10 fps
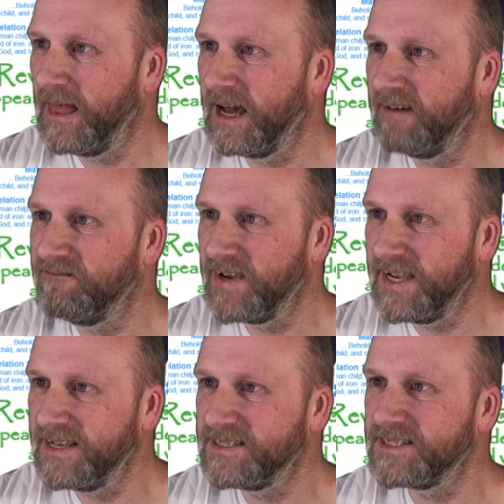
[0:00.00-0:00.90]

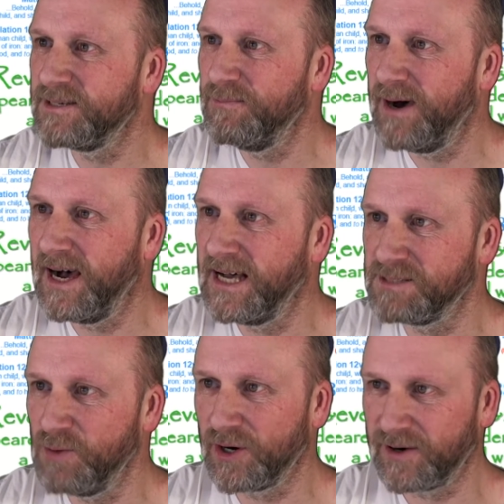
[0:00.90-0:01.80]
Venus,
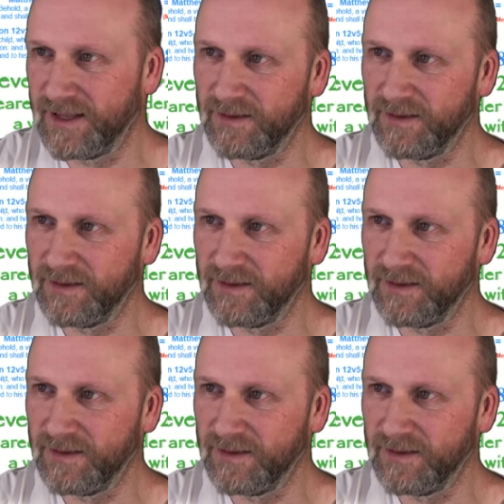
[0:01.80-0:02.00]
Mars, Mercury.